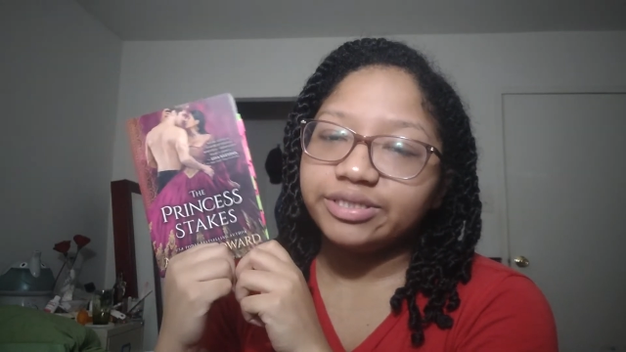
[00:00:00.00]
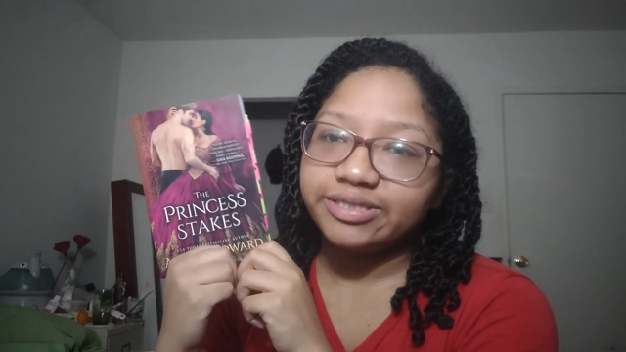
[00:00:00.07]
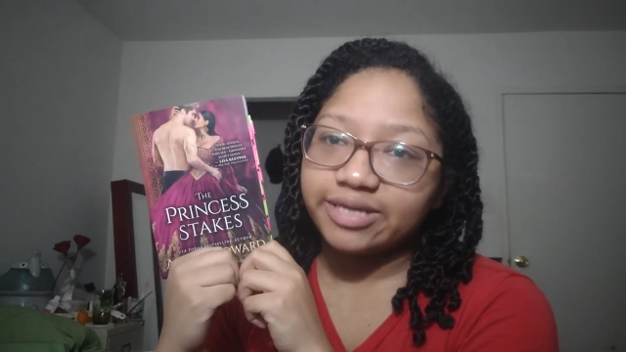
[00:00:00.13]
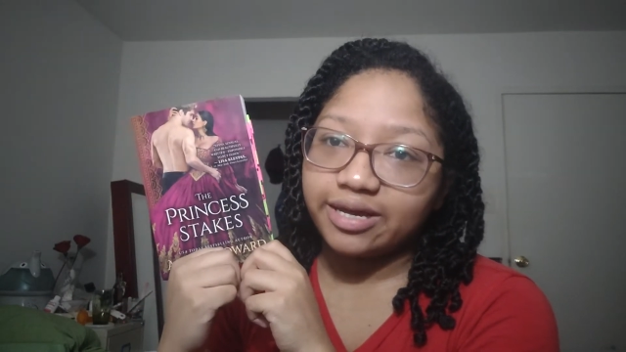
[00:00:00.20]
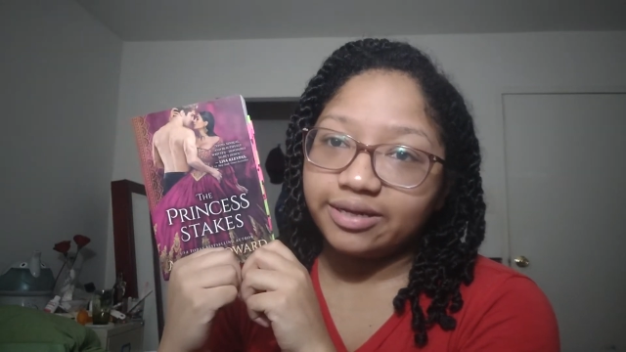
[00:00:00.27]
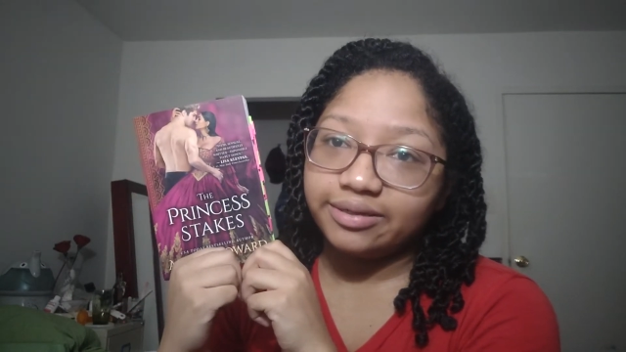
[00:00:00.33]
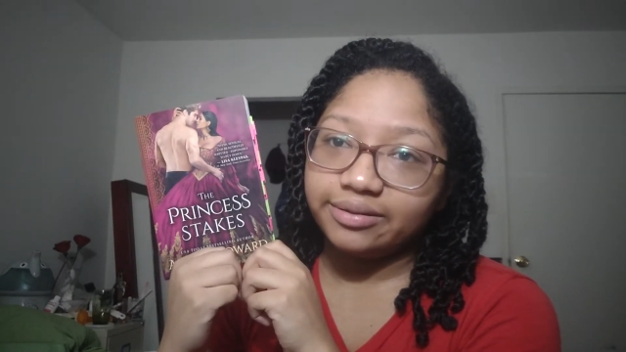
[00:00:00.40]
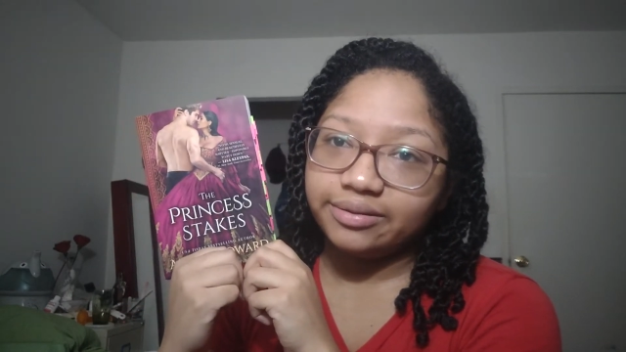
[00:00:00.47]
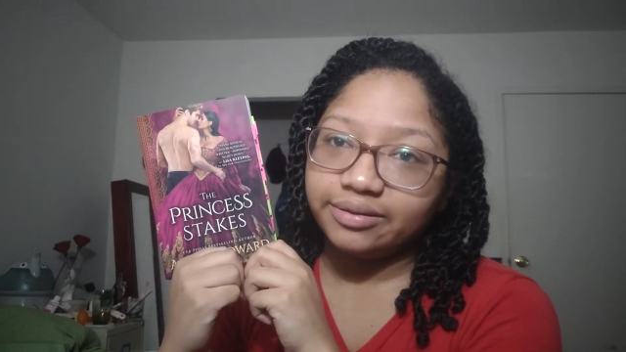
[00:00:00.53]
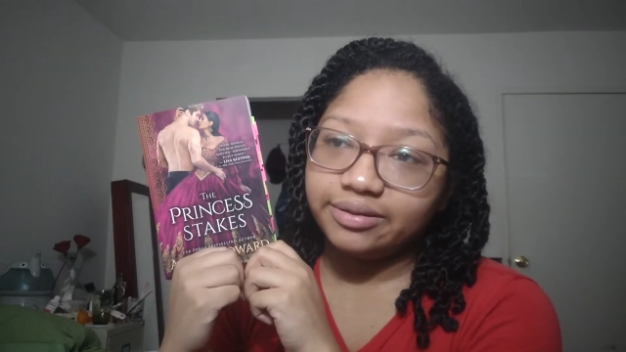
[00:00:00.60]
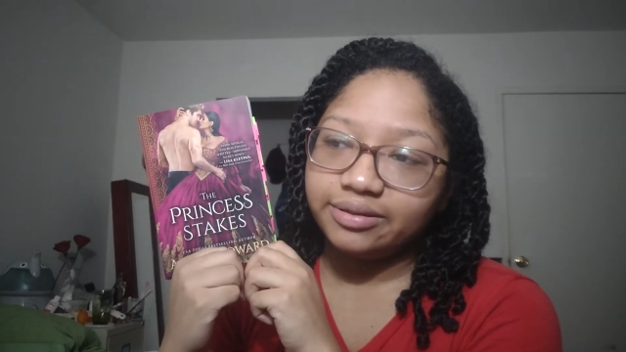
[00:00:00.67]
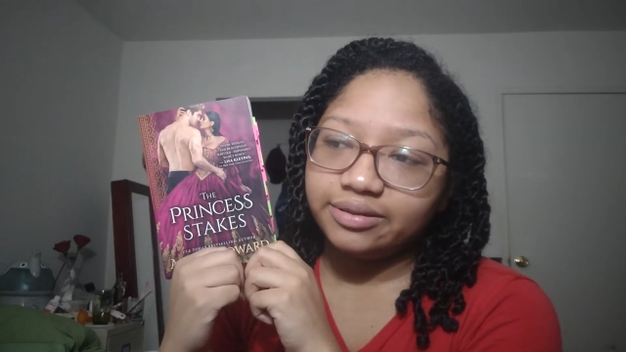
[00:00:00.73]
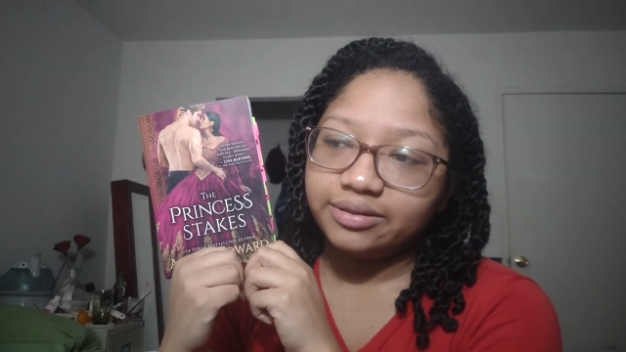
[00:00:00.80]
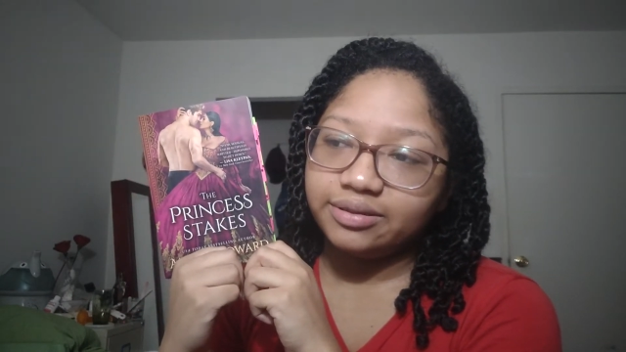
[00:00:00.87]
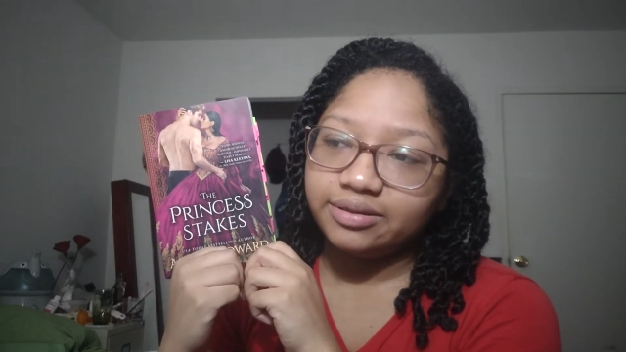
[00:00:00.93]
son
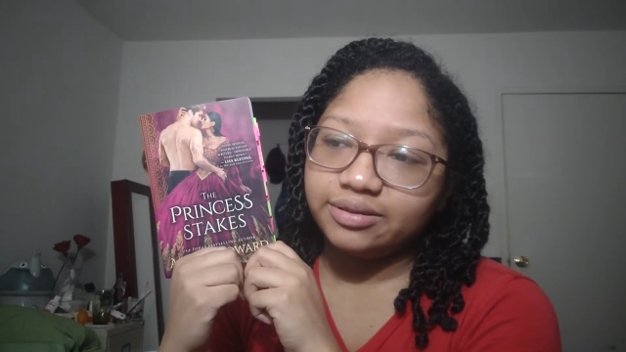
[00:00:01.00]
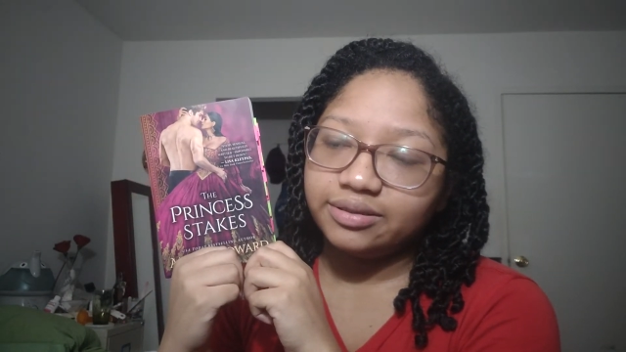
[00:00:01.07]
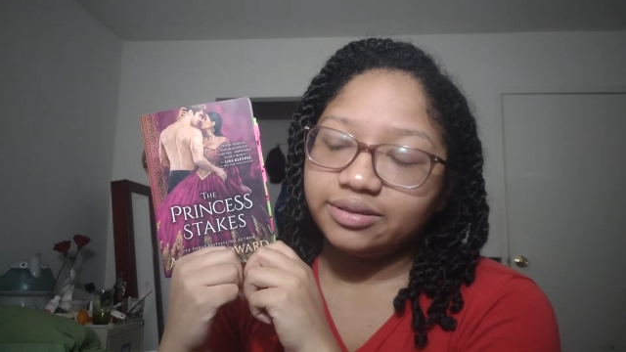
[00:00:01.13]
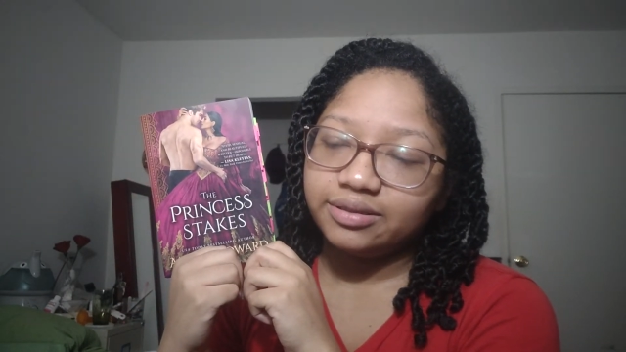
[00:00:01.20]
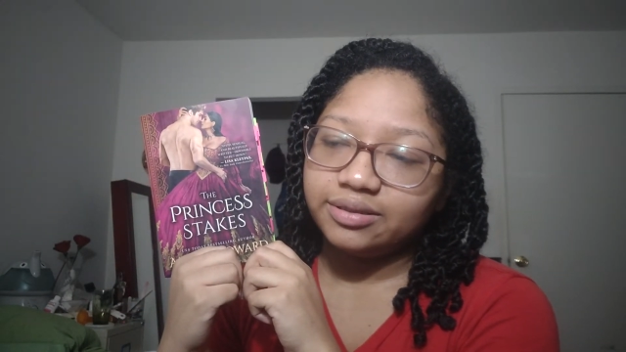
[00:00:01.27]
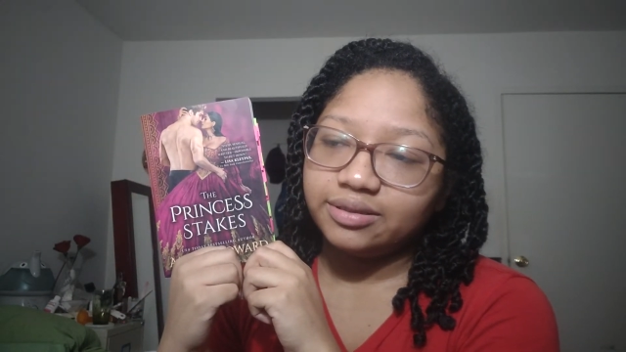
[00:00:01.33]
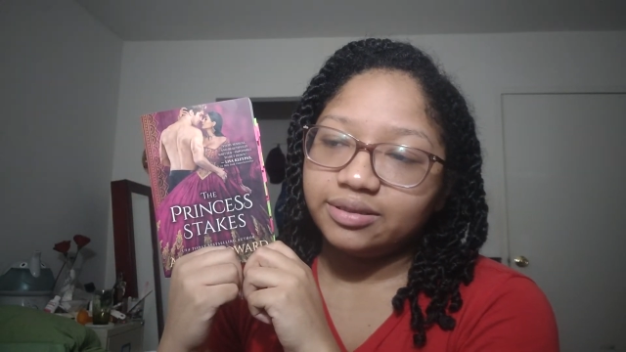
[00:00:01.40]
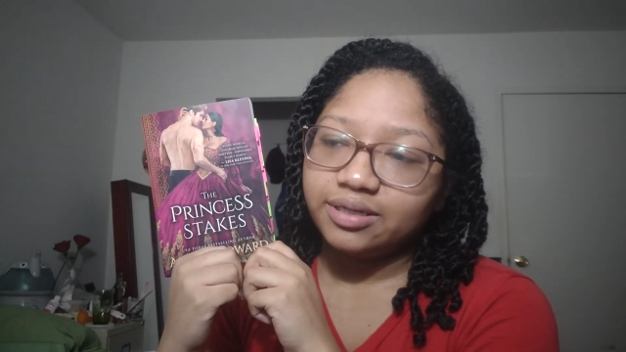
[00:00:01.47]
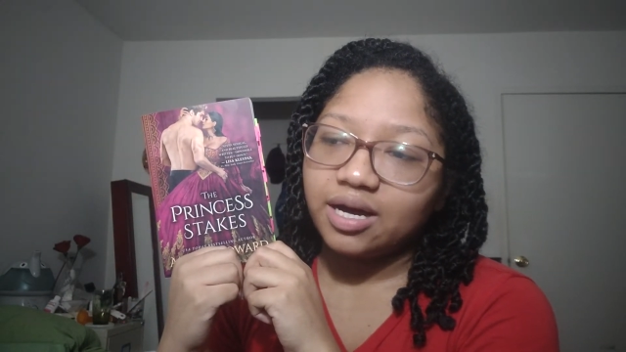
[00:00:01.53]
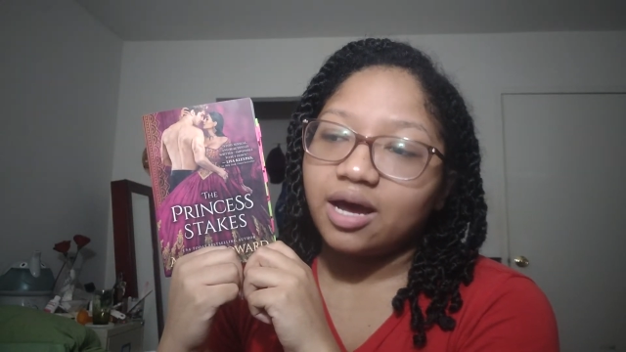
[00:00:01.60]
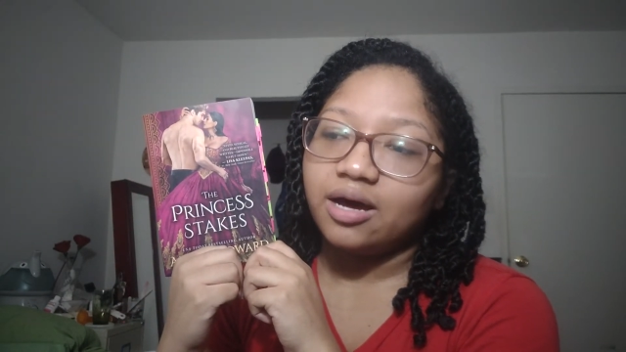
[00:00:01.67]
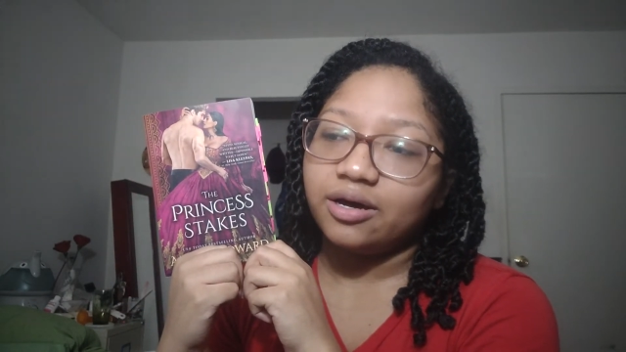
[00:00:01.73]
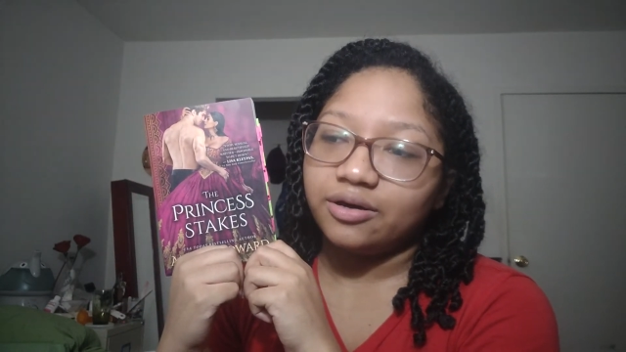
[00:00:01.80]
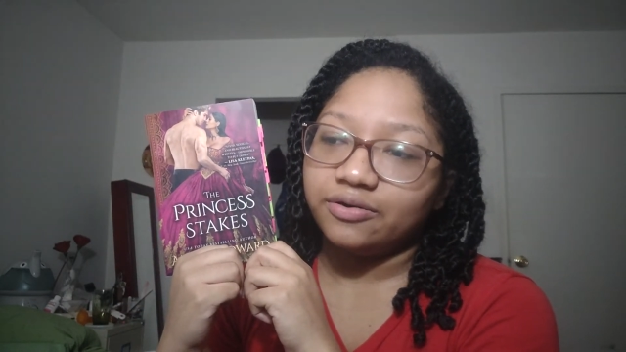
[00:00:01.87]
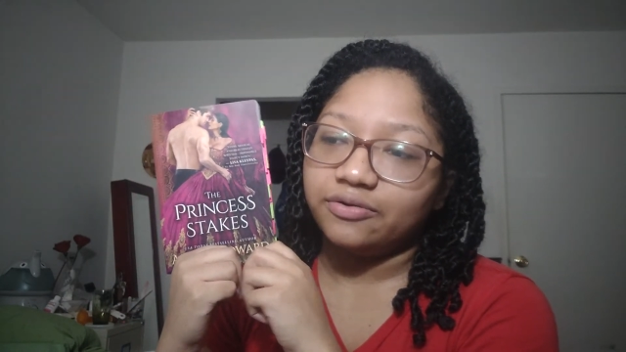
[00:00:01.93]

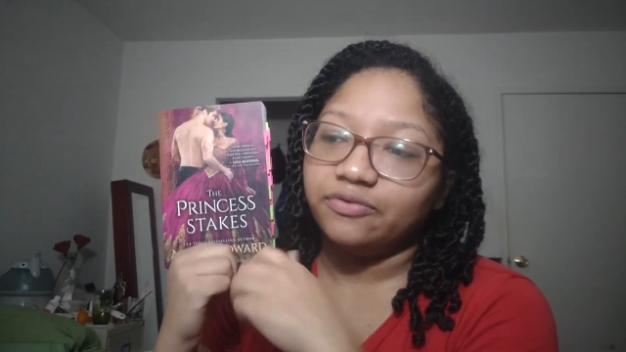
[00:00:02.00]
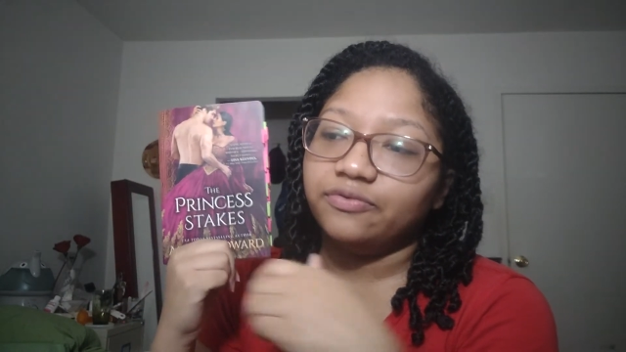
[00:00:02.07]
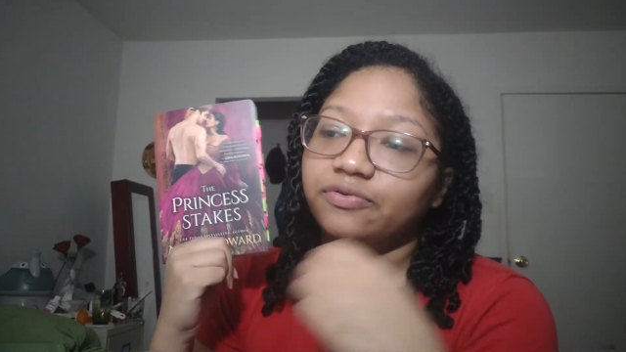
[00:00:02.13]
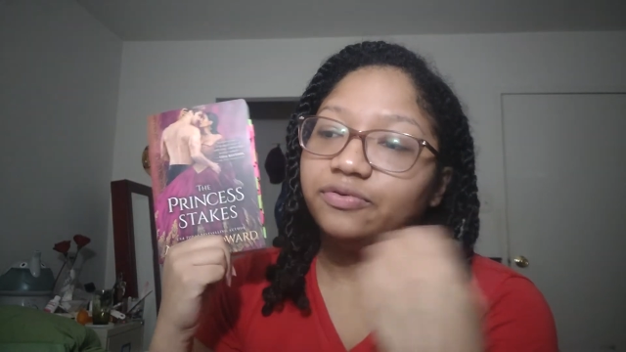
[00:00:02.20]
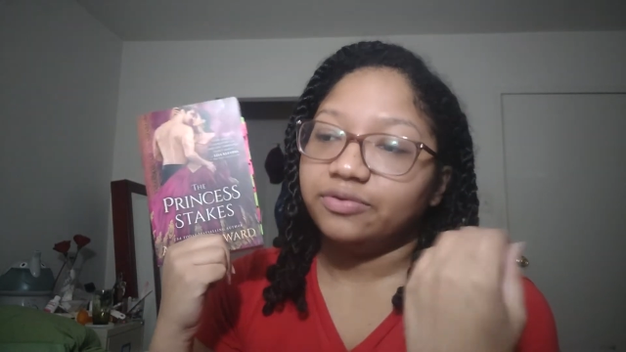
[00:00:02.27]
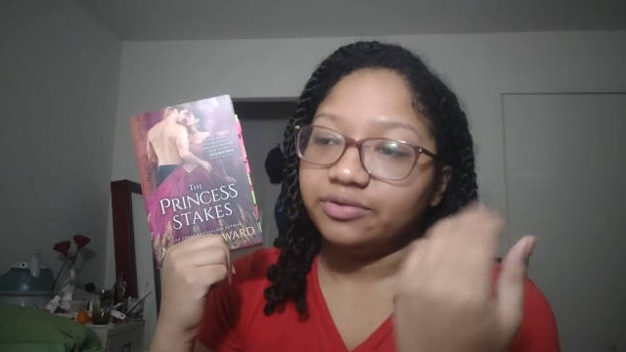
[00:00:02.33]
of,